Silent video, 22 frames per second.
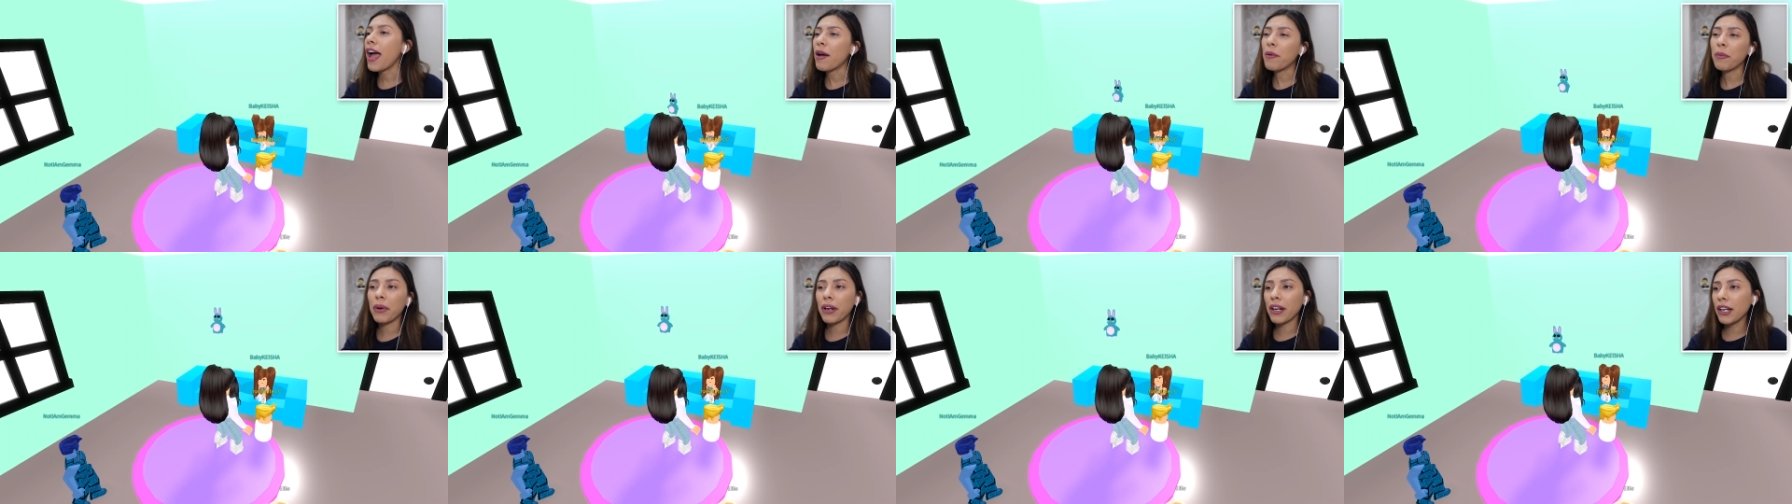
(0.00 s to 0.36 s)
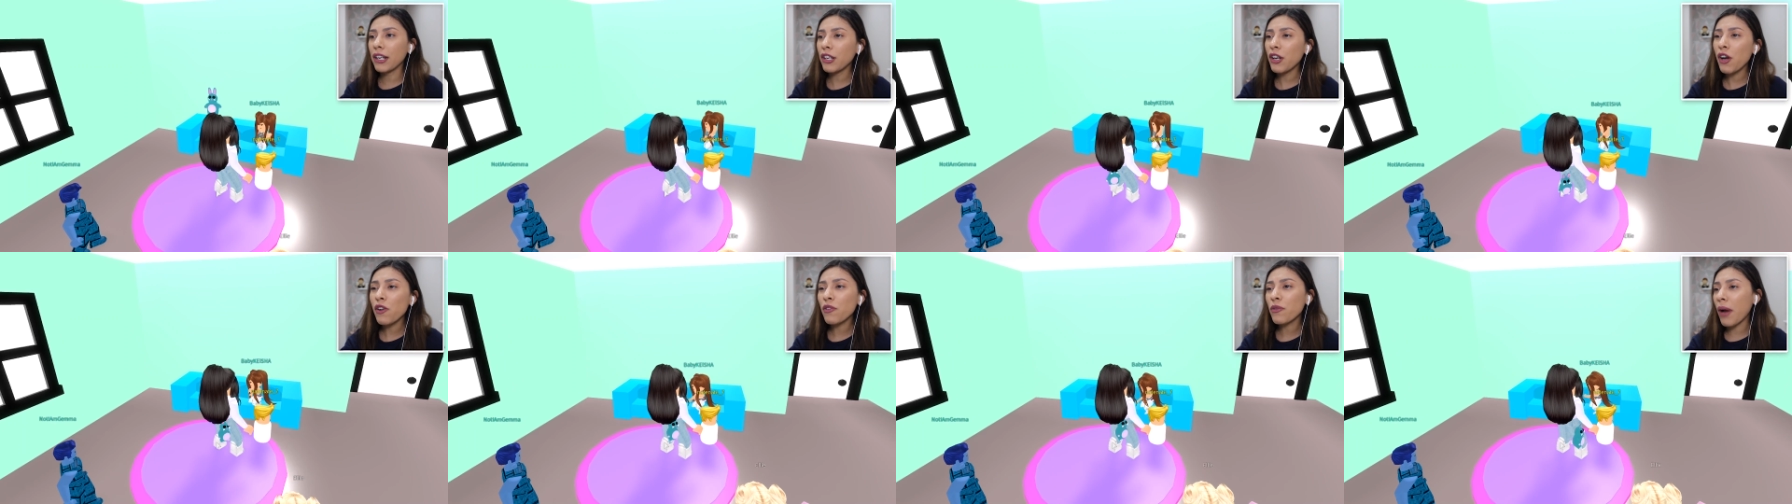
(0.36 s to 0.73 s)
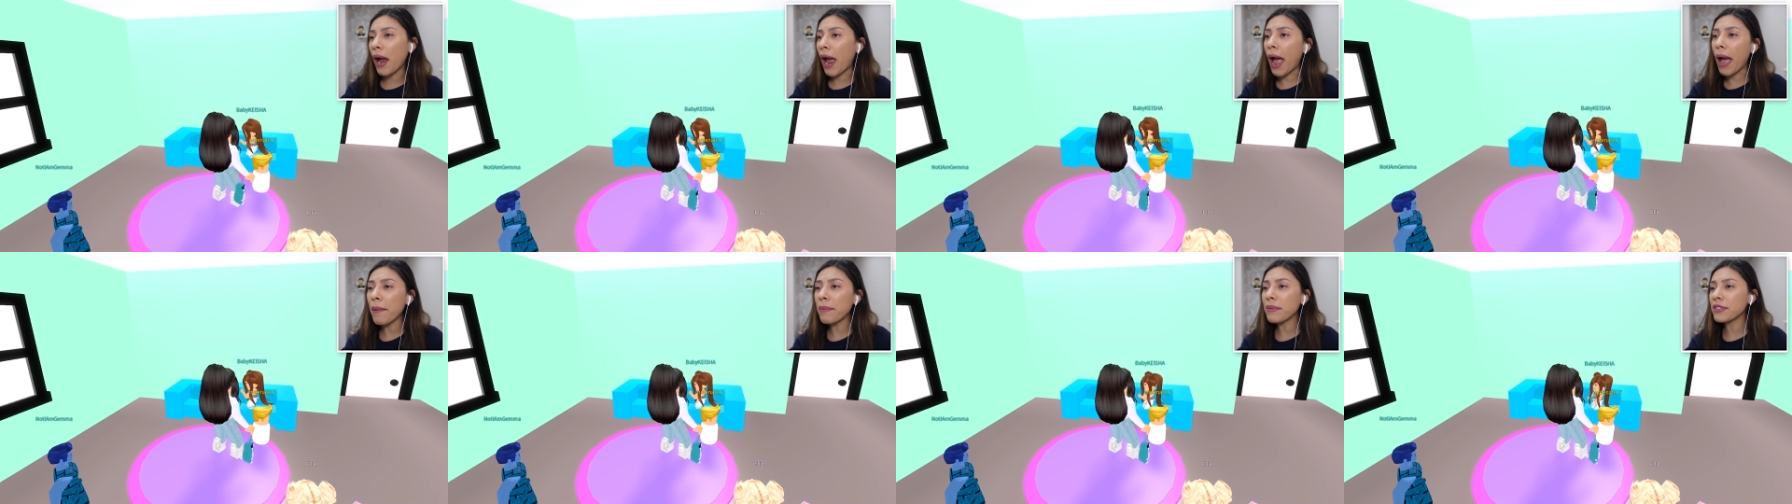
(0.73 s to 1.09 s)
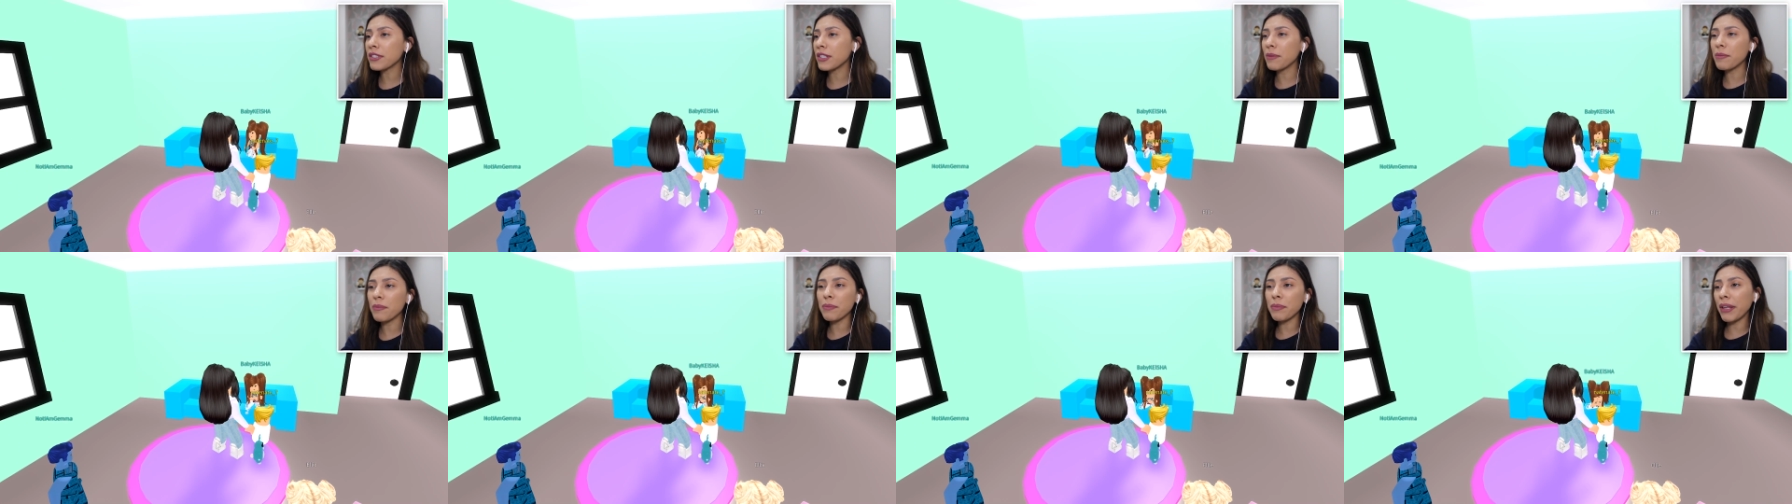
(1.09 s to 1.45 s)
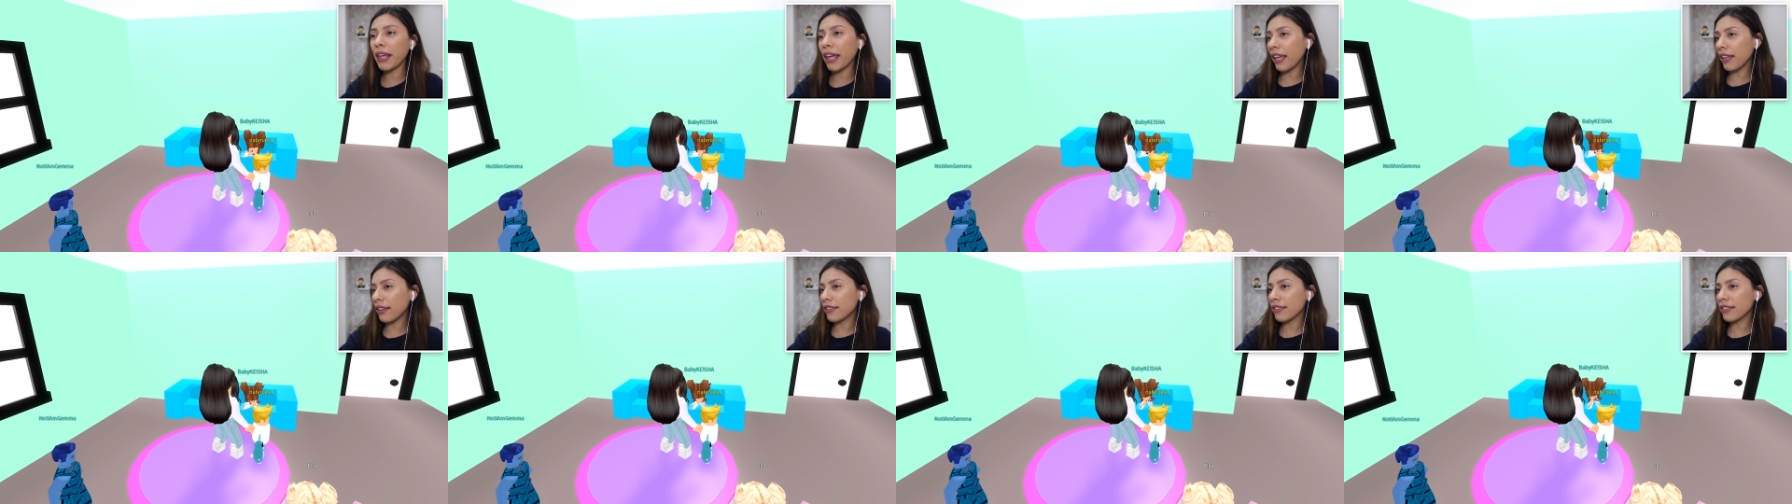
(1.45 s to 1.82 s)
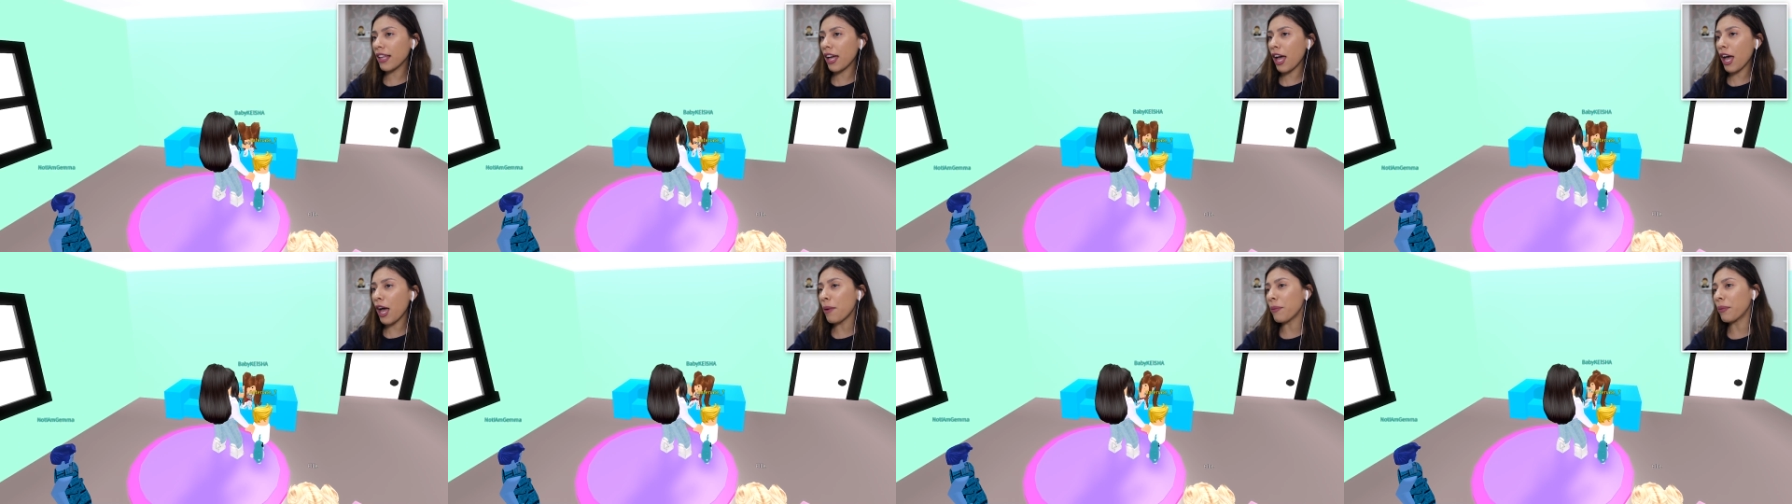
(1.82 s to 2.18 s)
we're gonna go grab some pizza.
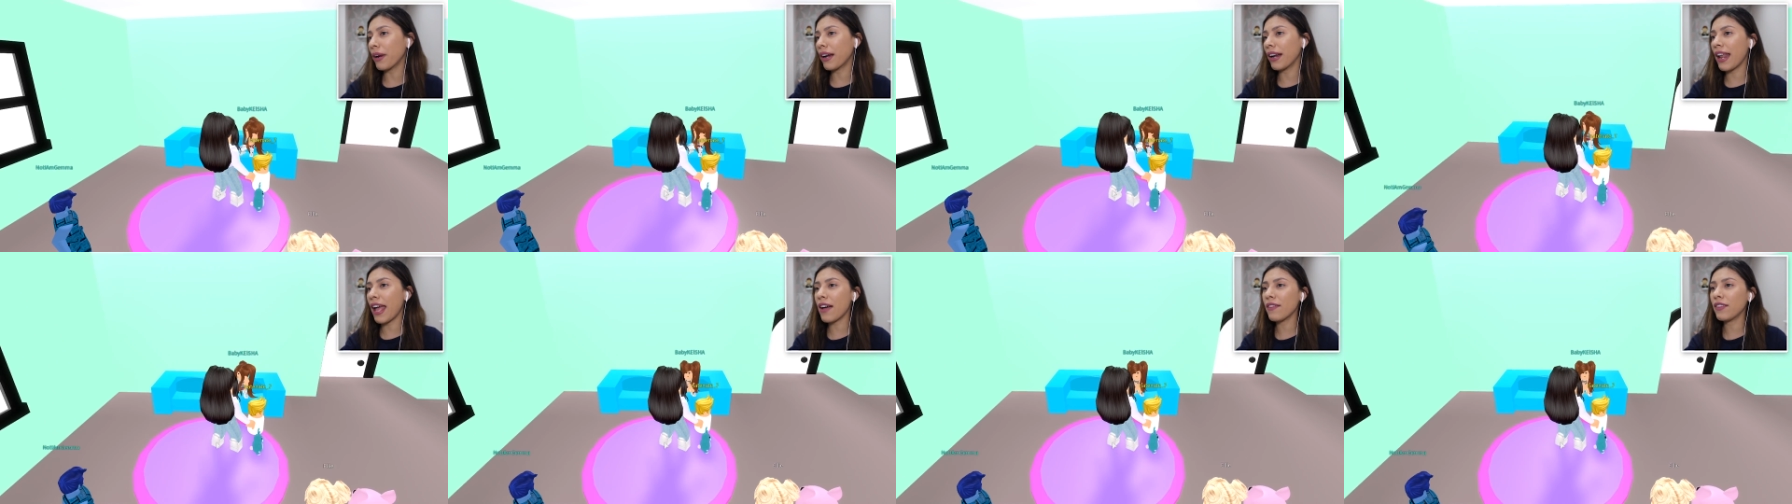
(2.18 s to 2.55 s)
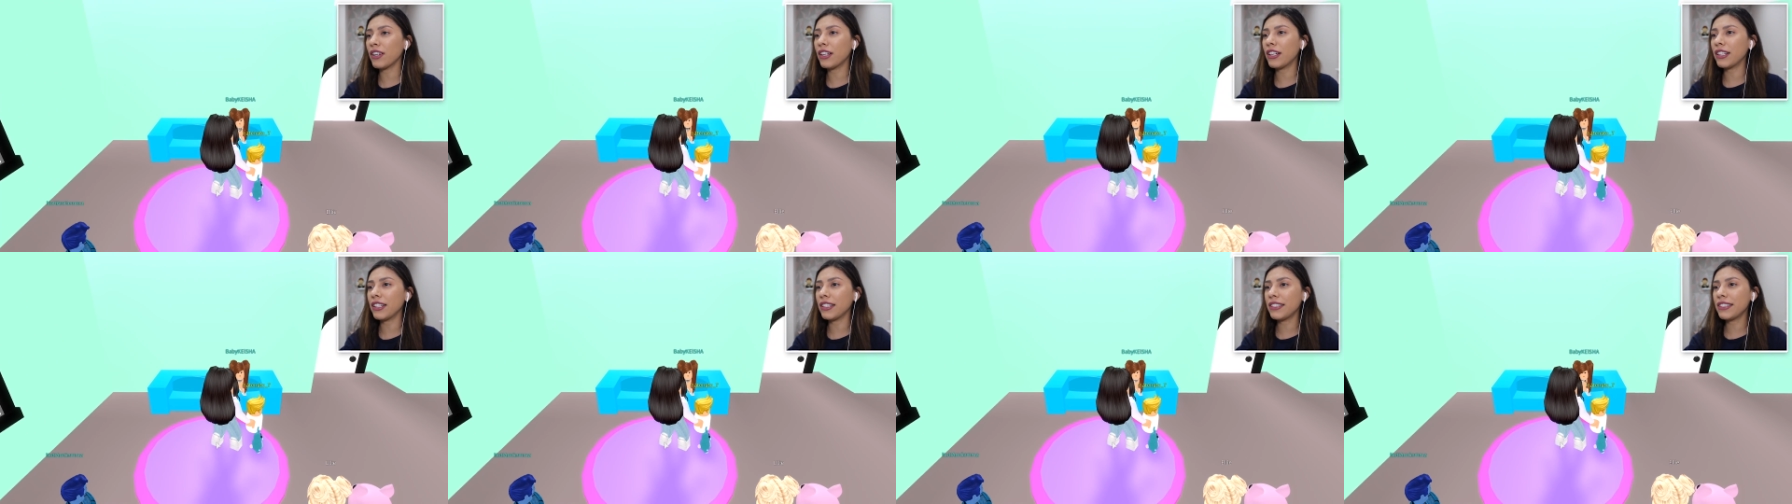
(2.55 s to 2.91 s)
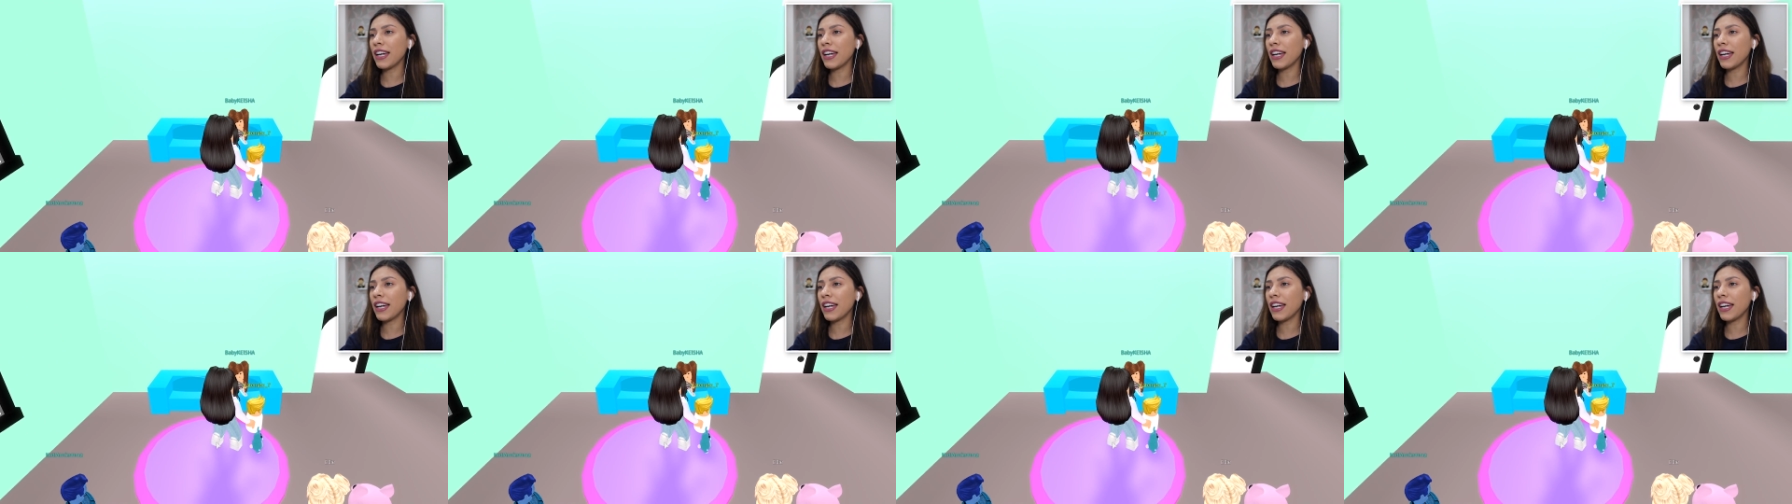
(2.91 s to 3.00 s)
We're gonna have a good